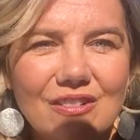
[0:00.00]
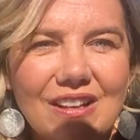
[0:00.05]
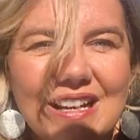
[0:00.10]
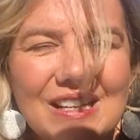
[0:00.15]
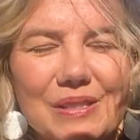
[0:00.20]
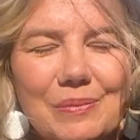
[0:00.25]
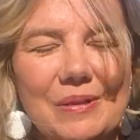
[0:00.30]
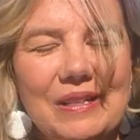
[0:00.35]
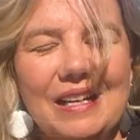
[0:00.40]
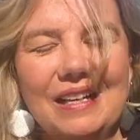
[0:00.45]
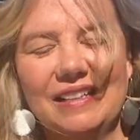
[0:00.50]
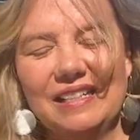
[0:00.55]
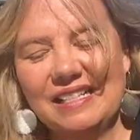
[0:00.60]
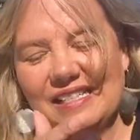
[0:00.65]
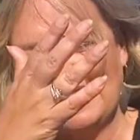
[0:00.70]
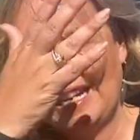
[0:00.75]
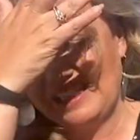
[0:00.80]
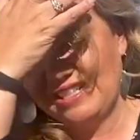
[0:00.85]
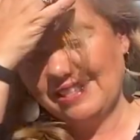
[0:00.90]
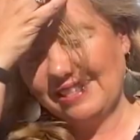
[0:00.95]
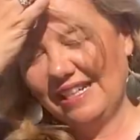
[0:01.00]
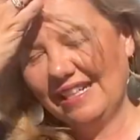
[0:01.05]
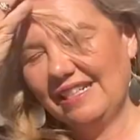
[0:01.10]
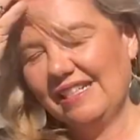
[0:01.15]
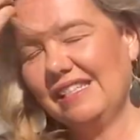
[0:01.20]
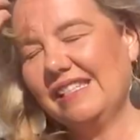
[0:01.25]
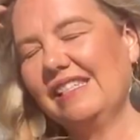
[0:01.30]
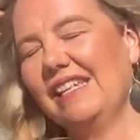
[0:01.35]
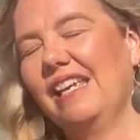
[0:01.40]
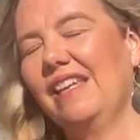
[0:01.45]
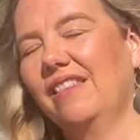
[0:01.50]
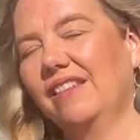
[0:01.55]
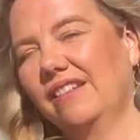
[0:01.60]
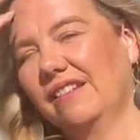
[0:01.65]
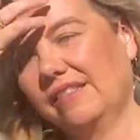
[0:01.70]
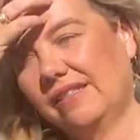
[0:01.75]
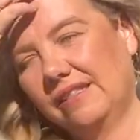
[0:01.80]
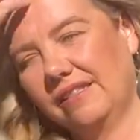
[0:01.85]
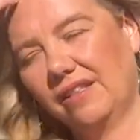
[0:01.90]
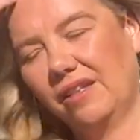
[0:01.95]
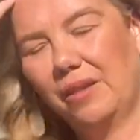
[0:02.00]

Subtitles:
last but not least, I just had to say this,